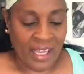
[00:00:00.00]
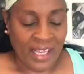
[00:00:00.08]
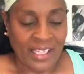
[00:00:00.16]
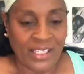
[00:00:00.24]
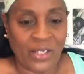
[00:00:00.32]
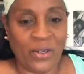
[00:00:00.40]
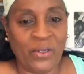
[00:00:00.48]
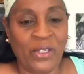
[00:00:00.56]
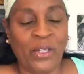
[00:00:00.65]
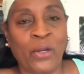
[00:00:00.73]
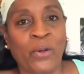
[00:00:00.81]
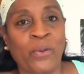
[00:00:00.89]
So,
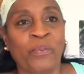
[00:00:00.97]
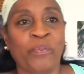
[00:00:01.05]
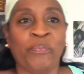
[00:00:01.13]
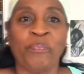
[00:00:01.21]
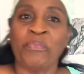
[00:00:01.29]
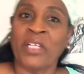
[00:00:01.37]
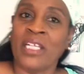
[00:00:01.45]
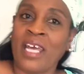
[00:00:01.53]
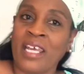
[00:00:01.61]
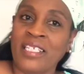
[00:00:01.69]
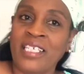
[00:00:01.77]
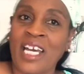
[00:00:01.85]
you know, a
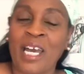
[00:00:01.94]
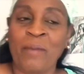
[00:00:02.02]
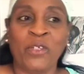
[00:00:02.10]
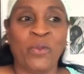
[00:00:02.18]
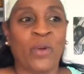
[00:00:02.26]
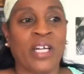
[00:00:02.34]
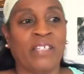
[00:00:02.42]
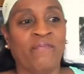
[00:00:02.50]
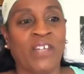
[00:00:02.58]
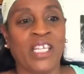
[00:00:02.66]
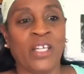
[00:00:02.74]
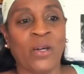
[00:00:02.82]
lot of times you watch
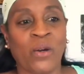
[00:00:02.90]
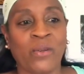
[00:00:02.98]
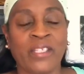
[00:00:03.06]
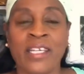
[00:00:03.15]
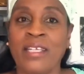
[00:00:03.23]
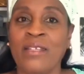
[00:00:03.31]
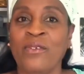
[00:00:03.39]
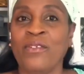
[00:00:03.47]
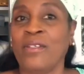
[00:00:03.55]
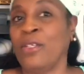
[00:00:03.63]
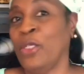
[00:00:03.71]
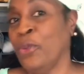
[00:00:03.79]
videos and
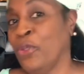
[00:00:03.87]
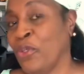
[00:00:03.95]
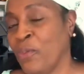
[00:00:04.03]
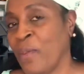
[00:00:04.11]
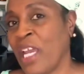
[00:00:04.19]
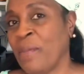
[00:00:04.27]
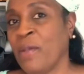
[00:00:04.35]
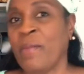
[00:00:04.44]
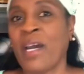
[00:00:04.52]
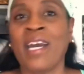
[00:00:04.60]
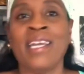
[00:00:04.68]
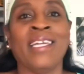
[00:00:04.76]
YouTube made me
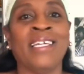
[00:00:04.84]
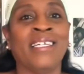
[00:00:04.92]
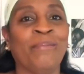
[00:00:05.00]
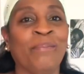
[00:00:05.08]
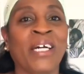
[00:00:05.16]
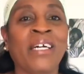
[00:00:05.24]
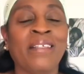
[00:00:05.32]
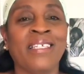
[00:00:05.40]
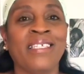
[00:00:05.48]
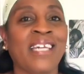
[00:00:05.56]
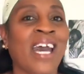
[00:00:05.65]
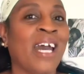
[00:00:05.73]
buy it, but
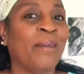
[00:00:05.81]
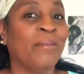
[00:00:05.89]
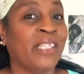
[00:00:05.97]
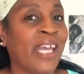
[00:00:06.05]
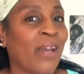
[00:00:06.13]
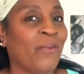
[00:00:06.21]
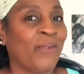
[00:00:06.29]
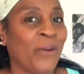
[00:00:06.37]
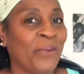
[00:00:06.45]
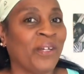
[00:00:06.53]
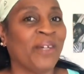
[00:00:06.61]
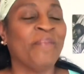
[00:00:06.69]
this time that
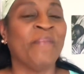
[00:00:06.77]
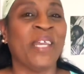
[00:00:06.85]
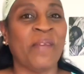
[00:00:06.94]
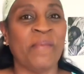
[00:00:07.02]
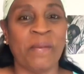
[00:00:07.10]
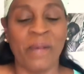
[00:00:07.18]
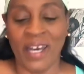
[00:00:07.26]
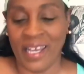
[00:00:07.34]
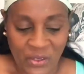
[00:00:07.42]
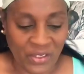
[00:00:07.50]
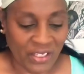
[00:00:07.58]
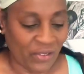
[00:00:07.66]
Rona made me buy
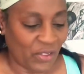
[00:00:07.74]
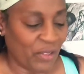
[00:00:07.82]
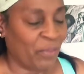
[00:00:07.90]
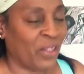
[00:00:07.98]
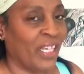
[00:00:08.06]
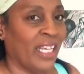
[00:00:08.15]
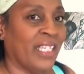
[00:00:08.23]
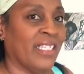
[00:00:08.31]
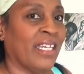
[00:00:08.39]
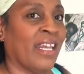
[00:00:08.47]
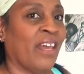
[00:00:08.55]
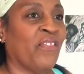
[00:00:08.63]
it. These are some things
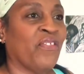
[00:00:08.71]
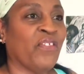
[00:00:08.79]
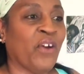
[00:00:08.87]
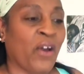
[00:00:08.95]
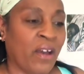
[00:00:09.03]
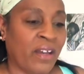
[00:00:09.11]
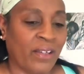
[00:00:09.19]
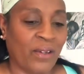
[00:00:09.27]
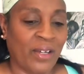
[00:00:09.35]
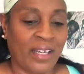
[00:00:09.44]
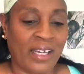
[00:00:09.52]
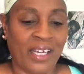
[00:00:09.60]
that I thought
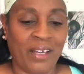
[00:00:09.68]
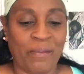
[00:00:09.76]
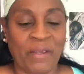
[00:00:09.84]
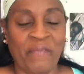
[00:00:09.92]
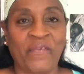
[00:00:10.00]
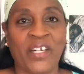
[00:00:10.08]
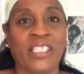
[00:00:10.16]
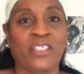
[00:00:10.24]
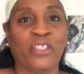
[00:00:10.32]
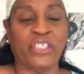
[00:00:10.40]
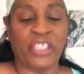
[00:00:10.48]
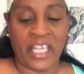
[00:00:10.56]
it'd be fun
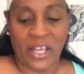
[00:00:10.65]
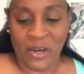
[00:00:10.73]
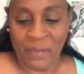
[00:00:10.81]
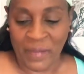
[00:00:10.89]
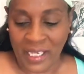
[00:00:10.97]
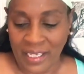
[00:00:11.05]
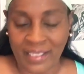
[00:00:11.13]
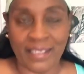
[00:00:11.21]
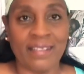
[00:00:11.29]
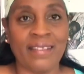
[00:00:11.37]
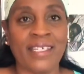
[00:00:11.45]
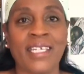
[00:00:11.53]
to share because
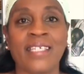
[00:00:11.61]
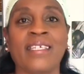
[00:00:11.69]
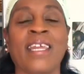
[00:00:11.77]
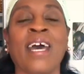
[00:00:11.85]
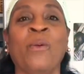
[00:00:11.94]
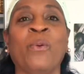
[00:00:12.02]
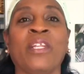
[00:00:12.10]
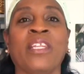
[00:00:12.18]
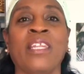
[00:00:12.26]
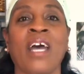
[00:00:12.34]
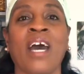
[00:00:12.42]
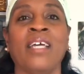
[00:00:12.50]
it's things that I would
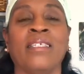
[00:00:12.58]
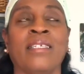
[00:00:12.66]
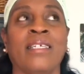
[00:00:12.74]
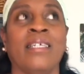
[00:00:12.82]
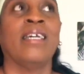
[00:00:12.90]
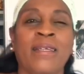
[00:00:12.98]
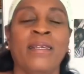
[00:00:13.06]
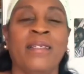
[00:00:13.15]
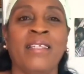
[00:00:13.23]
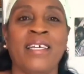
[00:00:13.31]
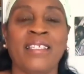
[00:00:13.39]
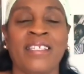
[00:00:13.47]
not
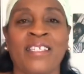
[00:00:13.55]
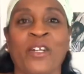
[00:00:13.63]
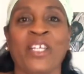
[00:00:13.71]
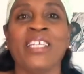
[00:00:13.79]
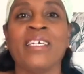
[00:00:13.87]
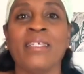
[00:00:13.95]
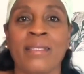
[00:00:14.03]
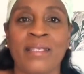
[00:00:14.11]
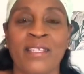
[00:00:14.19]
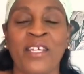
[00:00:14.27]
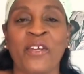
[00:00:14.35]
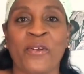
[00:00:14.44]
necessarily
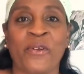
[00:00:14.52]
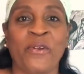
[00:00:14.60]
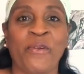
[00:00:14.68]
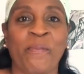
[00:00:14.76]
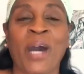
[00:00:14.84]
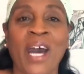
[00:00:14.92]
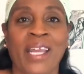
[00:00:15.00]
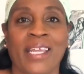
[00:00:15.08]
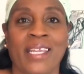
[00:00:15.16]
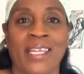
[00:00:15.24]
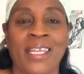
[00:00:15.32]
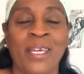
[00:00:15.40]
consider
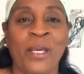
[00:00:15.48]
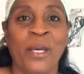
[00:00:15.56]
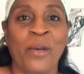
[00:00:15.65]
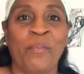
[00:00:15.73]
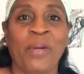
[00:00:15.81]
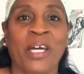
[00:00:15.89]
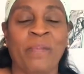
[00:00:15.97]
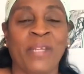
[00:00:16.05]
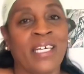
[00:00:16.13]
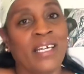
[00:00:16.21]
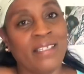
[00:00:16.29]
buying, but because